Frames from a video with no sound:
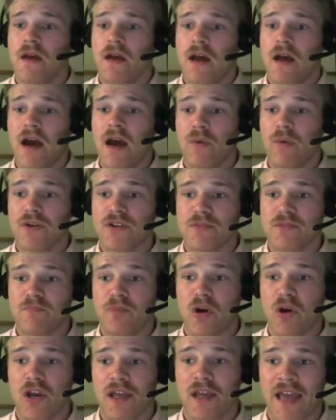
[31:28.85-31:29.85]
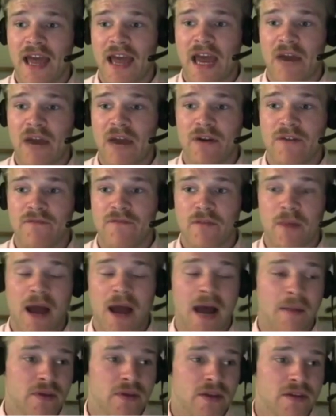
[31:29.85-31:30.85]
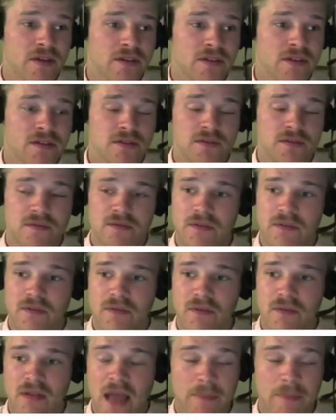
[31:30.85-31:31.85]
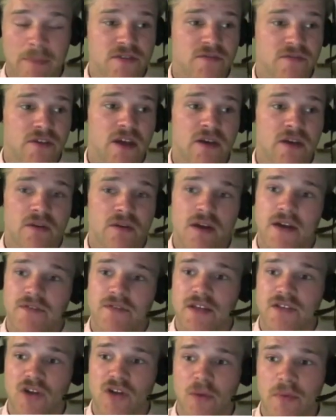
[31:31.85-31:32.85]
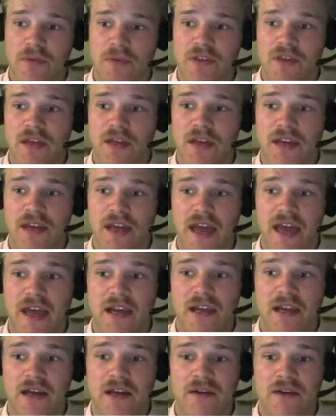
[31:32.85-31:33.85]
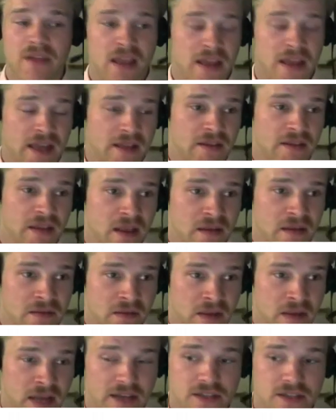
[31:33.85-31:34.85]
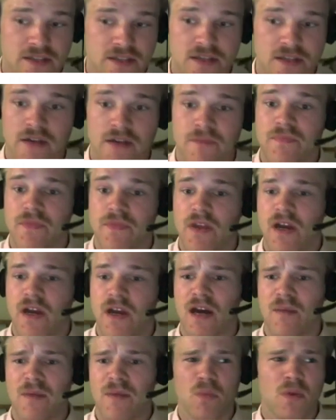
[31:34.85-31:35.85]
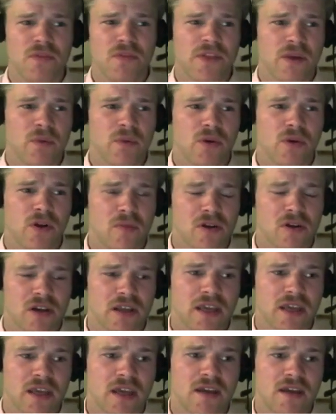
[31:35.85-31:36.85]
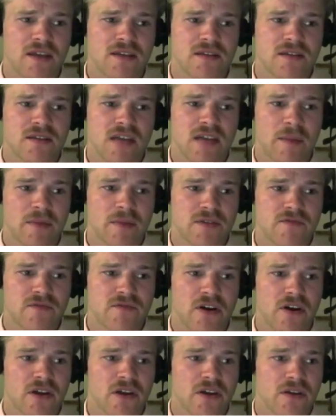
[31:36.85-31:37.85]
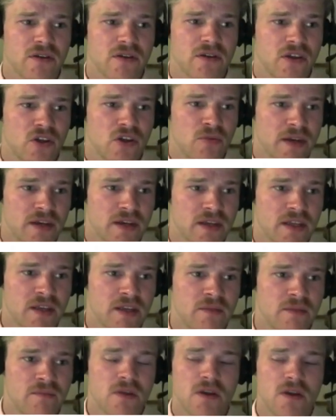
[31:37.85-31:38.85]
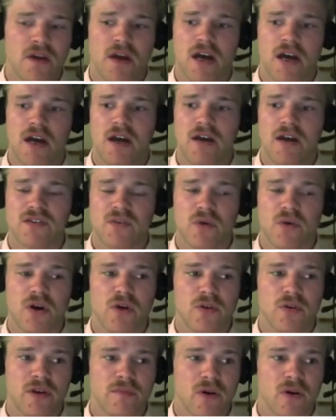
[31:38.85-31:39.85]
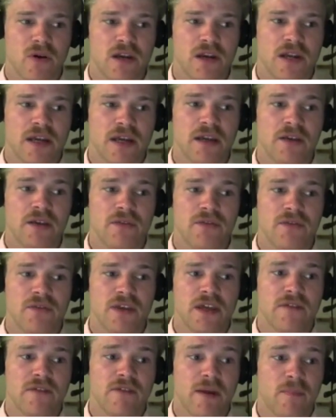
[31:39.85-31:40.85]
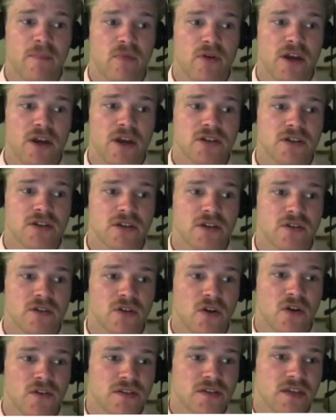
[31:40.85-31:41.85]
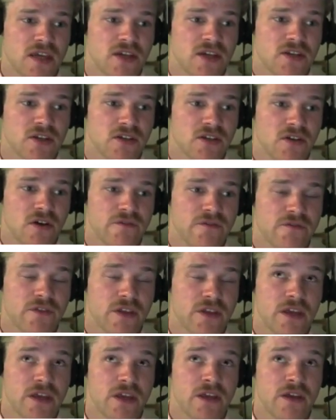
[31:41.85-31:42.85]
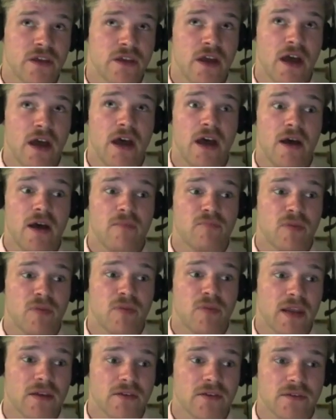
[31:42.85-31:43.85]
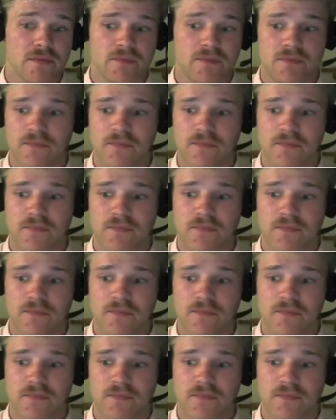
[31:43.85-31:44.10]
And we're just pulling air in from ambient atmosphere at the top of the inhaler canister. And one thing we're not modeling here is atmospheric humidity. So we're only modeling the evaporation and condensation of the propellant.